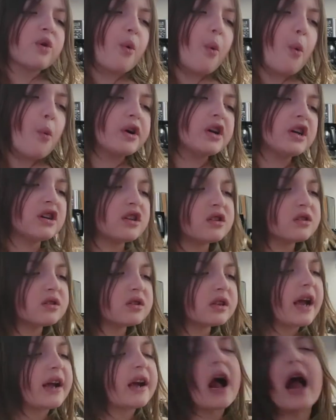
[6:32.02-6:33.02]
Well,
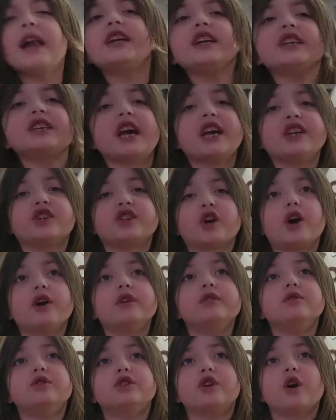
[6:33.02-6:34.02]
it kind of tastes good,
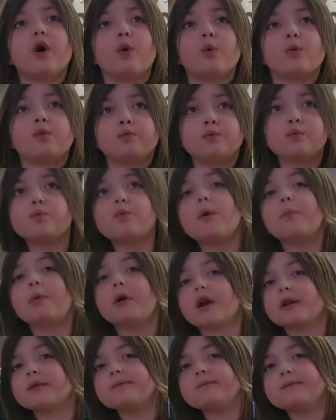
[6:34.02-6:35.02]
so we'll put
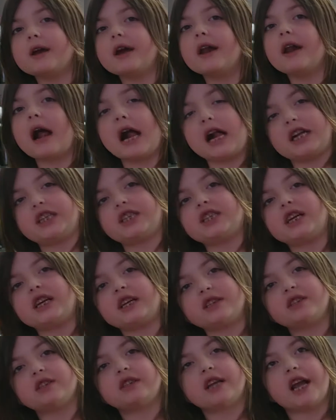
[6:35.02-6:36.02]
it as it
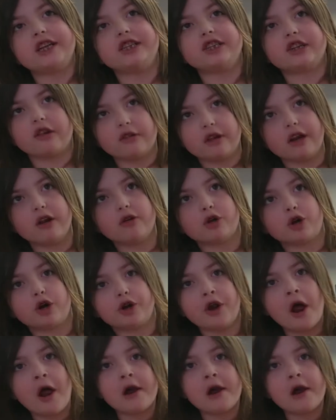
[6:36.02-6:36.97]
tastes a little good.